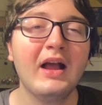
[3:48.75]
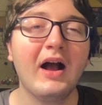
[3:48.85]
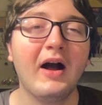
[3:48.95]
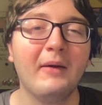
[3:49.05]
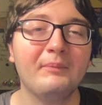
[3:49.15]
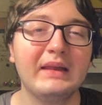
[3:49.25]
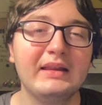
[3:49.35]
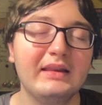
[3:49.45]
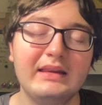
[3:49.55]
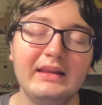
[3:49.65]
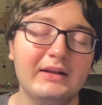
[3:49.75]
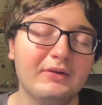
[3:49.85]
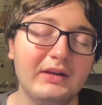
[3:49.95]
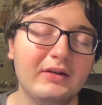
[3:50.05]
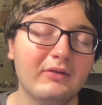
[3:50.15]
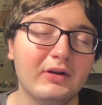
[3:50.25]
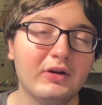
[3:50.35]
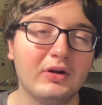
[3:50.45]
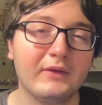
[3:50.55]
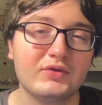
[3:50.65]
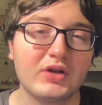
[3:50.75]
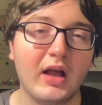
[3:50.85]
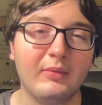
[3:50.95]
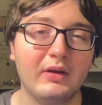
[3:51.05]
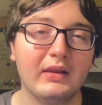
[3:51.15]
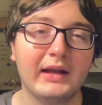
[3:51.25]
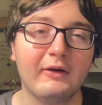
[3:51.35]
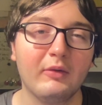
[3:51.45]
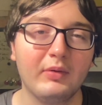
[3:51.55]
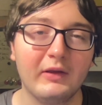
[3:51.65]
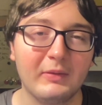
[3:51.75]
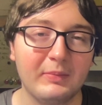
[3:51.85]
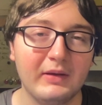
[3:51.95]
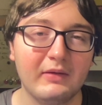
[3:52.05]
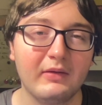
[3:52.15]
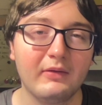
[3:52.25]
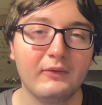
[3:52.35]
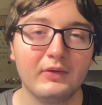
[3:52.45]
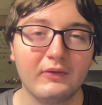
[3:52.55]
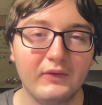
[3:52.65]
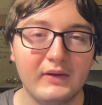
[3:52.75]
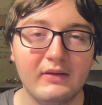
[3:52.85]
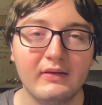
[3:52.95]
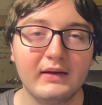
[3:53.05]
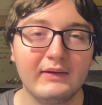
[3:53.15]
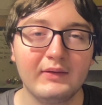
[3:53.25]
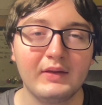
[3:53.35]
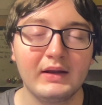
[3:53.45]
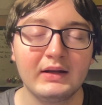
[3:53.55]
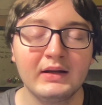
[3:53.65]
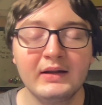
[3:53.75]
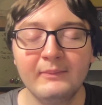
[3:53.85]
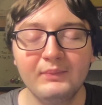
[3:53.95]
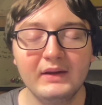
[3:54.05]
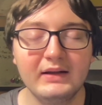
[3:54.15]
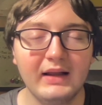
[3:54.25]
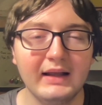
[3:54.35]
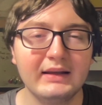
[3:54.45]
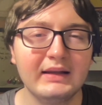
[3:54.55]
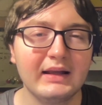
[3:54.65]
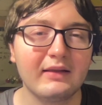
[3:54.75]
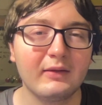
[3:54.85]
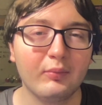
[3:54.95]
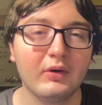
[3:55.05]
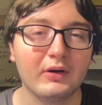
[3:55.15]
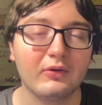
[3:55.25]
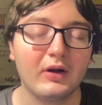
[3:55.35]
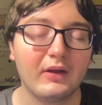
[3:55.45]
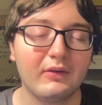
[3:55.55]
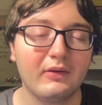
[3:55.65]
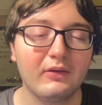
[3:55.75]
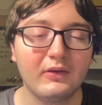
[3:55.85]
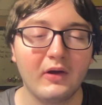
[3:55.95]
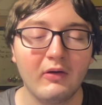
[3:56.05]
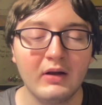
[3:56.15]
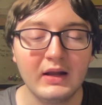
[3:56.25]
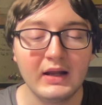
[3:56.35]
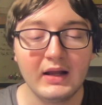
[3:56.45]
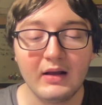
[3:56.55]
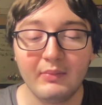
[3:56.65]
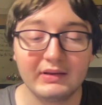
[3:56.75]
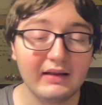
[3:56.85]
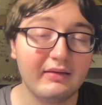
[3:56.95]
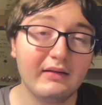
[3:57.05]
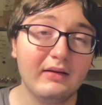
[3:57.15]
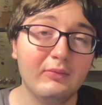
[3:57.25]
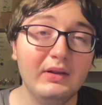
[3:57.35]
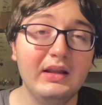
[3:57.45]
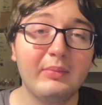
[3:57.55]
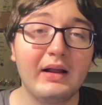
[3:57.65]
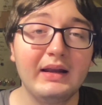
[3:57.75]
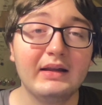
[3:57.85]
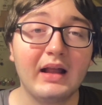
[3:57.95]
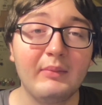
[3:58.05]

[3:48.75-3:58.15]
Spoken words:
And, they do a good enough job. You get her replacement pieces for the fins and everything. And it gets the point across. So, but that's really about it.